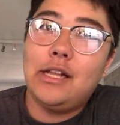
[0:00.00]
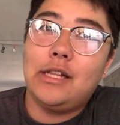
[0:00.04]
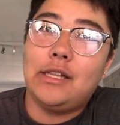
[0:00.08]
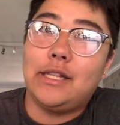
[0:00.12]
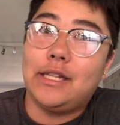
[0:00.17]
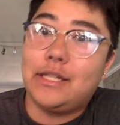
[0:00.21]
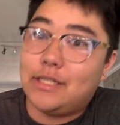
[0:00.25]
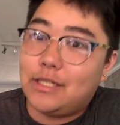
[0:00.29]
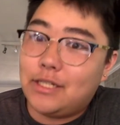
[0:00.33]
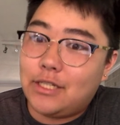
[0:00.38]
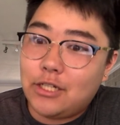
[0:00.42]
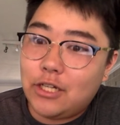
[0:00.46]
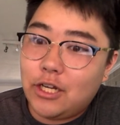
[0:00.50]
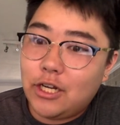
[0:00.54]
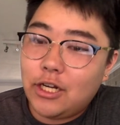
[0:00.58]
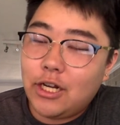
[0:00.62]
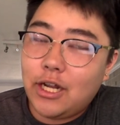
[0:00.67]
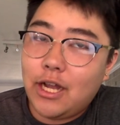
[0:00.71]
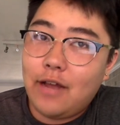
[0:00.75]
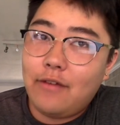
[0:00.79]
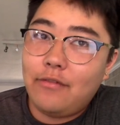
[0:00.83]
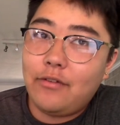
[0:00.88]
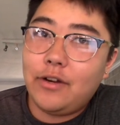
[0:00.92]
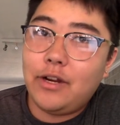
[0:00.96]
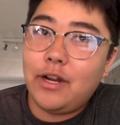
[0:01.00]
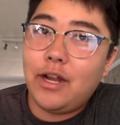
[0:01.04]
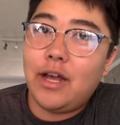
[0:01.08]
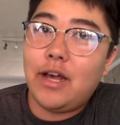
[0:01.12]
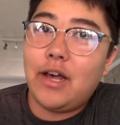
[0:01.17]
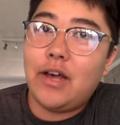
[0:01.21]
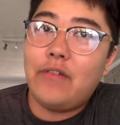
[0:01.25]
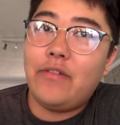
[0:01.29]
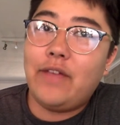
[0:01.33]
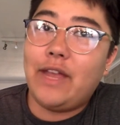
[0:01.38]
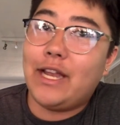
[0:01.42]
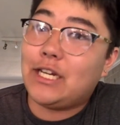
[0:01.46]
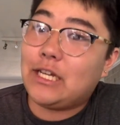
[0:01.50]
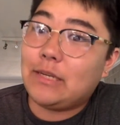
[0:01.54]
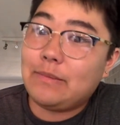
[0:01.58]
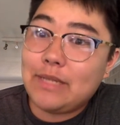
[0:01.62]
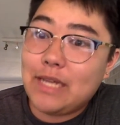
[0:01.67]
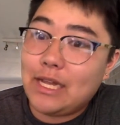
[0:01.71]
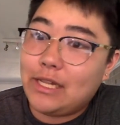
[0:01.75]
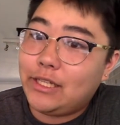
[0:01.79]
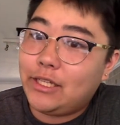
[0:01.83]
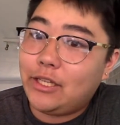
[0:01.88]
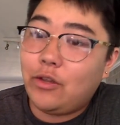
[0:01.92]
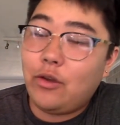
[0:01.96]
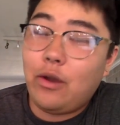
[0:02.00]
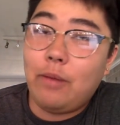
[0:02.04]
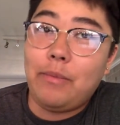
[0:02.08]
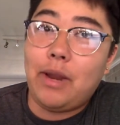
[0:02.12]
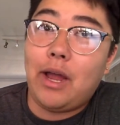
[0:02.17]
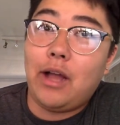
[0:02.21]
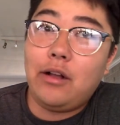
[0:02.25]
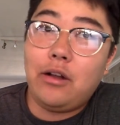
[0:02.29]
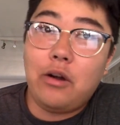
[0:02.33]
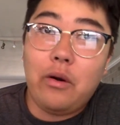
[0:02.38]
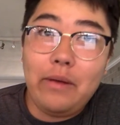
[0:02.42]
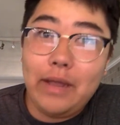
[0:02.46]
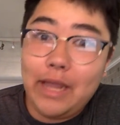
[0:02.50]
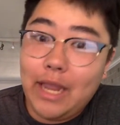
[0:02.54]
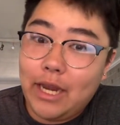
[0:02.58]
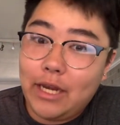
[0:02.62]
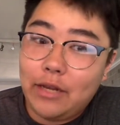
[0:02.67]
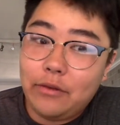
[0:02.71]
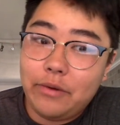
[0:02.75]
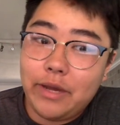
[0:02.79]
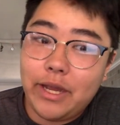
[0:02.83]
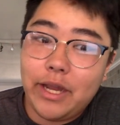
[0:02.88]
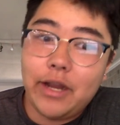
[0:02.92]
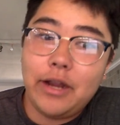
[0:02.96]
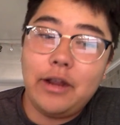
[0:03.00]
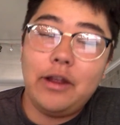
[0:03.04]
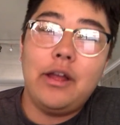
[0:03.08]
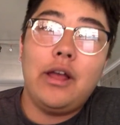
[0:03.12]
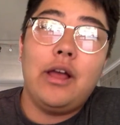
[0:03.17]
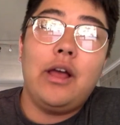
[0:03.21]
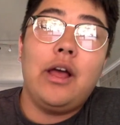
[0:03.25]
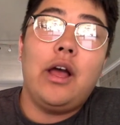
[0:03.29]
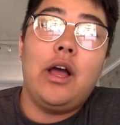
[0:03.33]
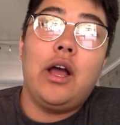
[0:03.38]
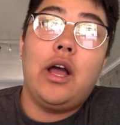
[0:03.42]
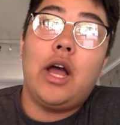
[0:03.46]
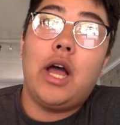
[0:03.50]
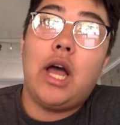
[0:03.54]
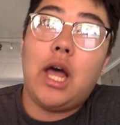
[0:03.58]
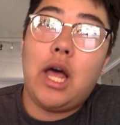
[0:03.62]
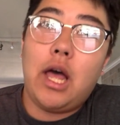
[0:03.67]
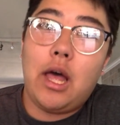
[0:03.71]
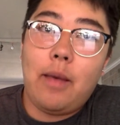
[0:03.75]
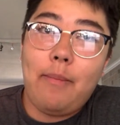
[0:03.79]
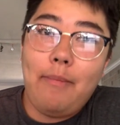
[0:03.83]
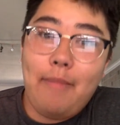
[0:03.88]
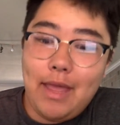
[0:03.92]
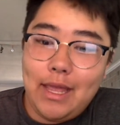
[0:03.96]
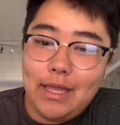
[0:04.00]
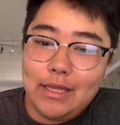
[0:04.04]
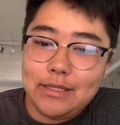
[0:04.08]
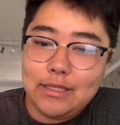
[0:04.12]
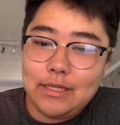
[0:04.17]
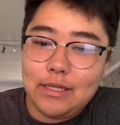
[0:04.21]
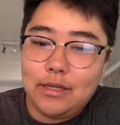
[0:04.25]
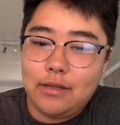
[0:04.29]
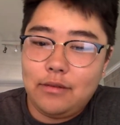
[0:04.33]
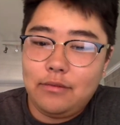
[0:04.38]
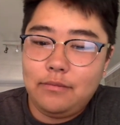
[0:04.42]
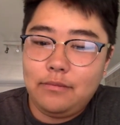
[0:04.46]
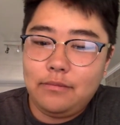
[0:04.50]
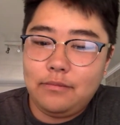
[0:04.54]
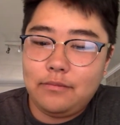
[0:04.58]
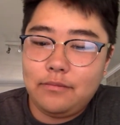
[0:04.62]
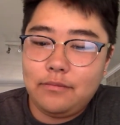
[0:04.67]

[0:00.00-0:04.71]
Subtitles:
Listen to her cover of And I'm Telling You I'm Not Going Anywhere. Amazing.